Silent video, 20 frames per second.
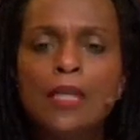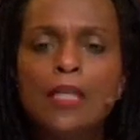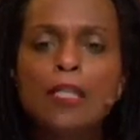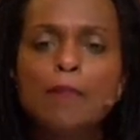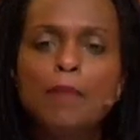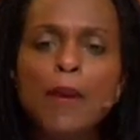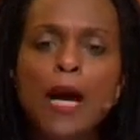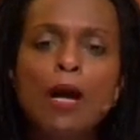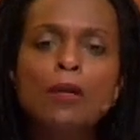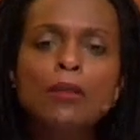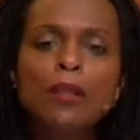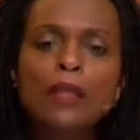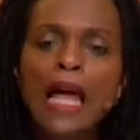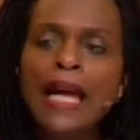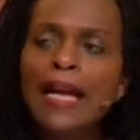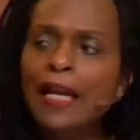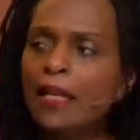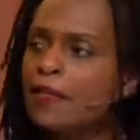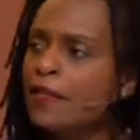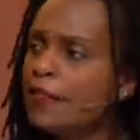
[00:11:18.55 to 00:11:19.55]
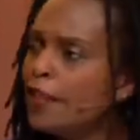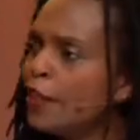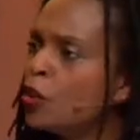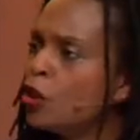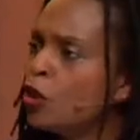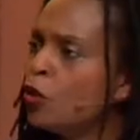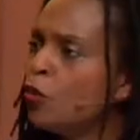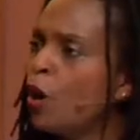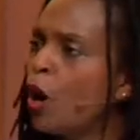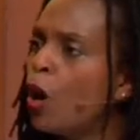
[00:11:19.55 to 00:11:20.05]
spelled like a
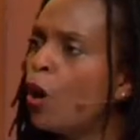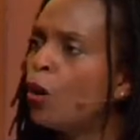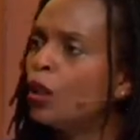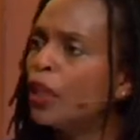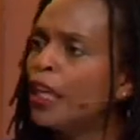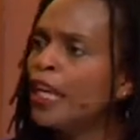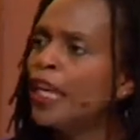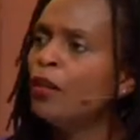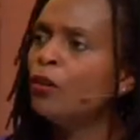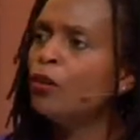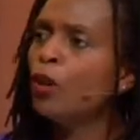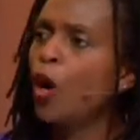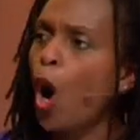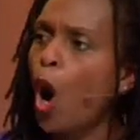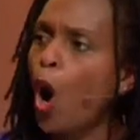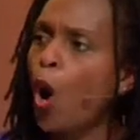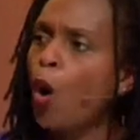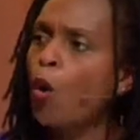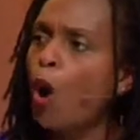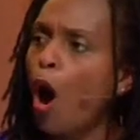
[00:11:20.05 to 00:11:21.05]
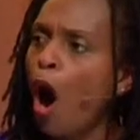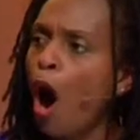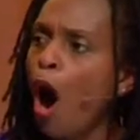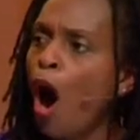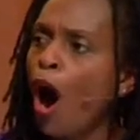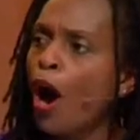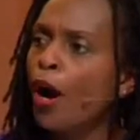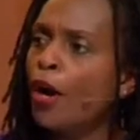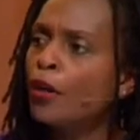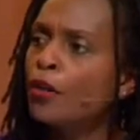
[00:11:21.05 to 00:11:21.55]
six-year-old, N O
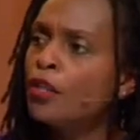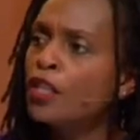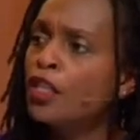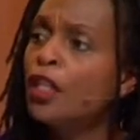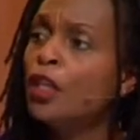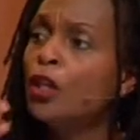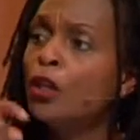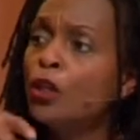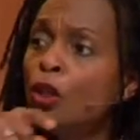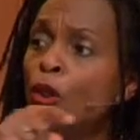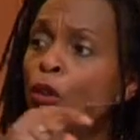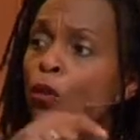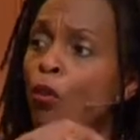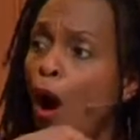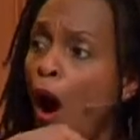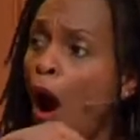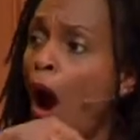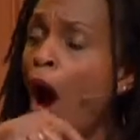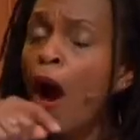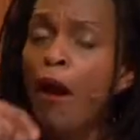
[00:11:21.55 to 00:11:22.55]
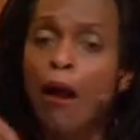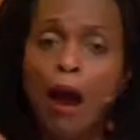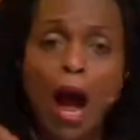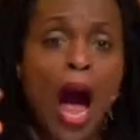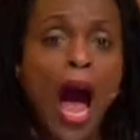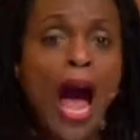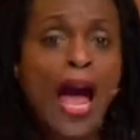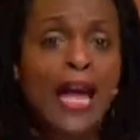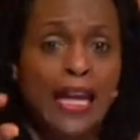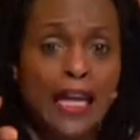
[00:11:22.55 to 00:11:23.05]
R T U R
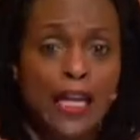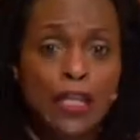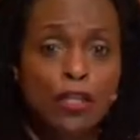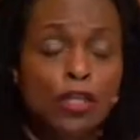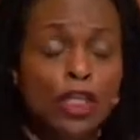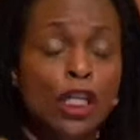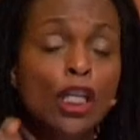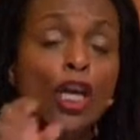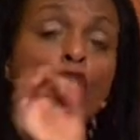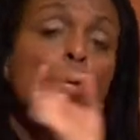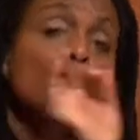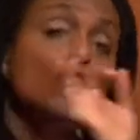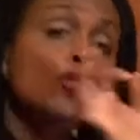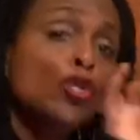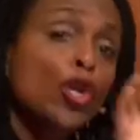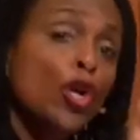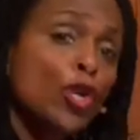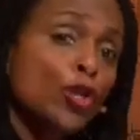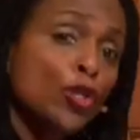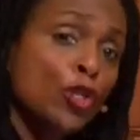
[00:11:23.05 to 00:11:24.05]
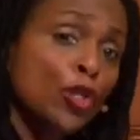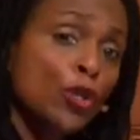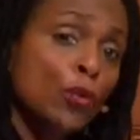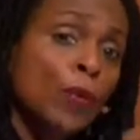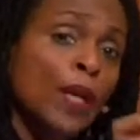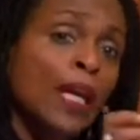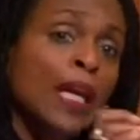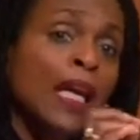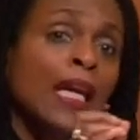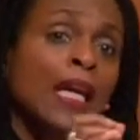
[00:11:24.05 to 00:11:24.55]
I N G,
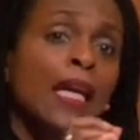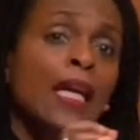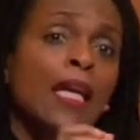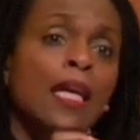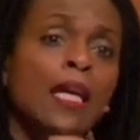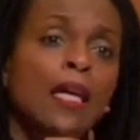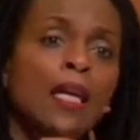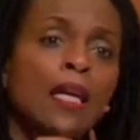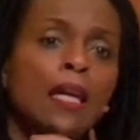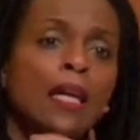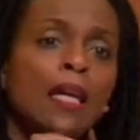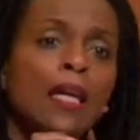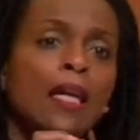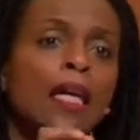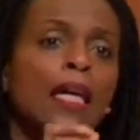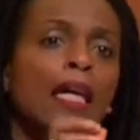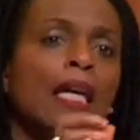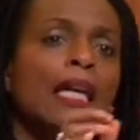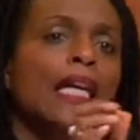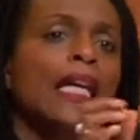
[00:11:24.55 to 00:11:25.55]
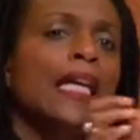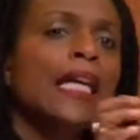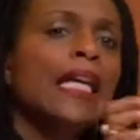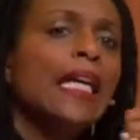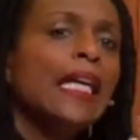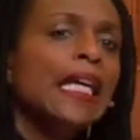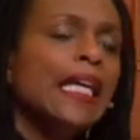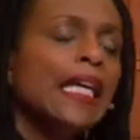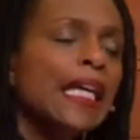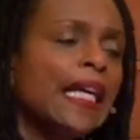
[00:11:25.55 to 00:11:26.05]
nurturing,
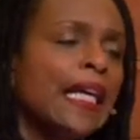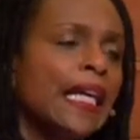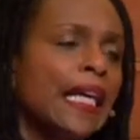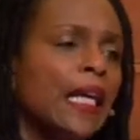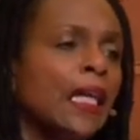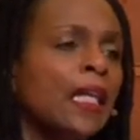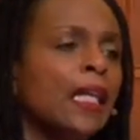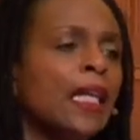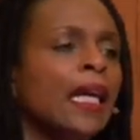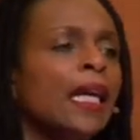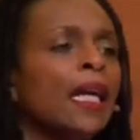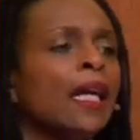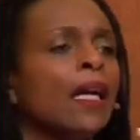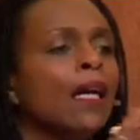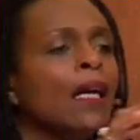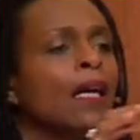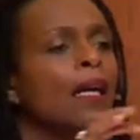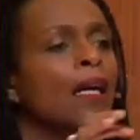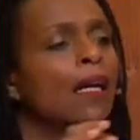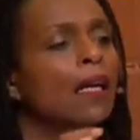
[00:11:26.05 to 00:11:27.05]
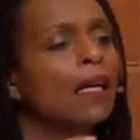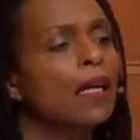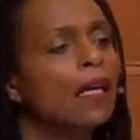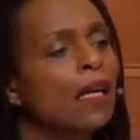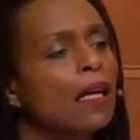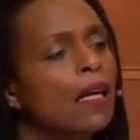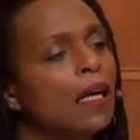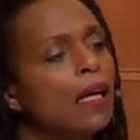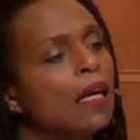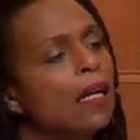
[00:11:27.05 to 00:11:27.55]
healing,
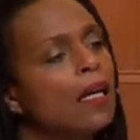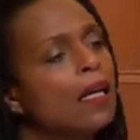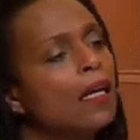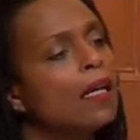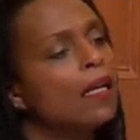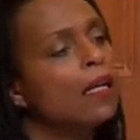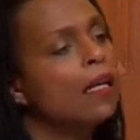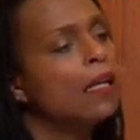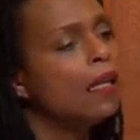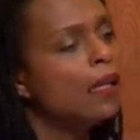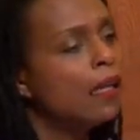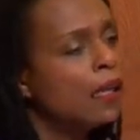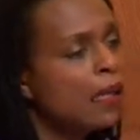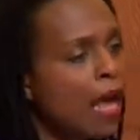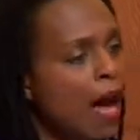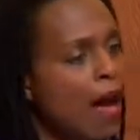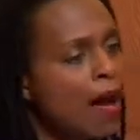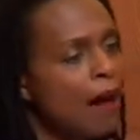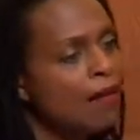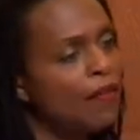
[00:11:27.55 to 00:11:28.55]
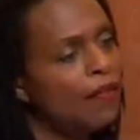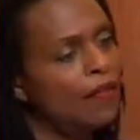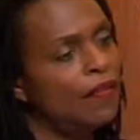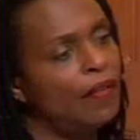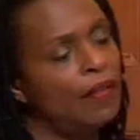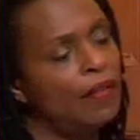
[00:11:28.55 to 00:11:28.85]
love.